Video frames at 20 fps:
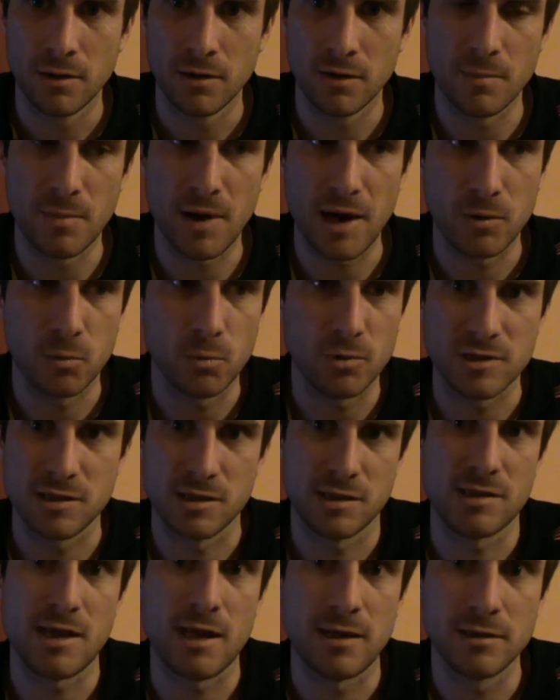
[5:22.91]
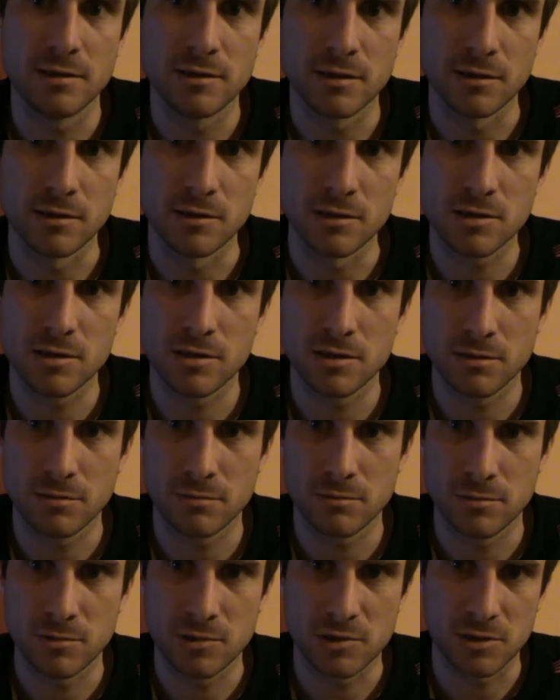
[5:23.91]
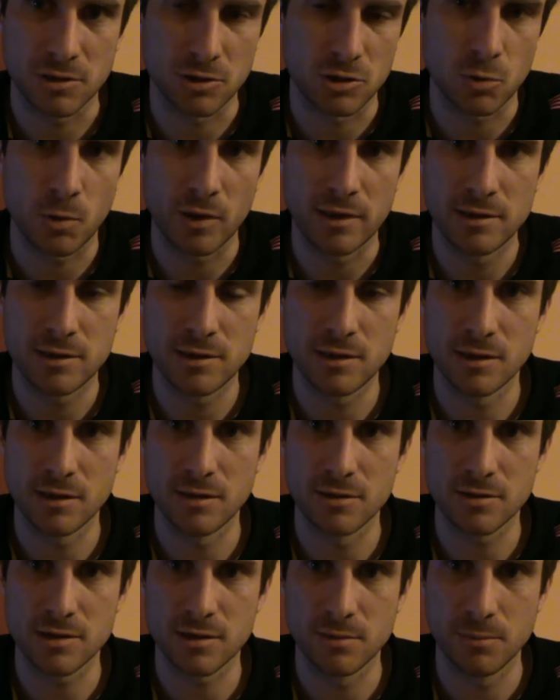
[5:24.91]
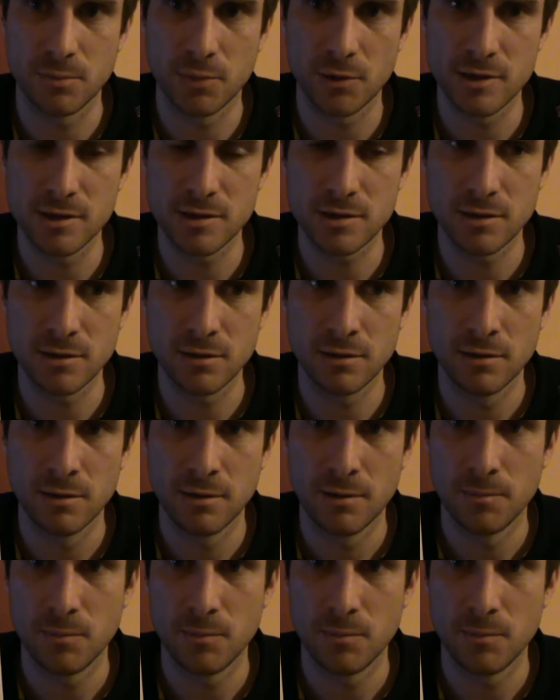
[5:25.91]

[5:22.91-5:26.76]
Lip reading: The man was sentenced to 20 years in prison,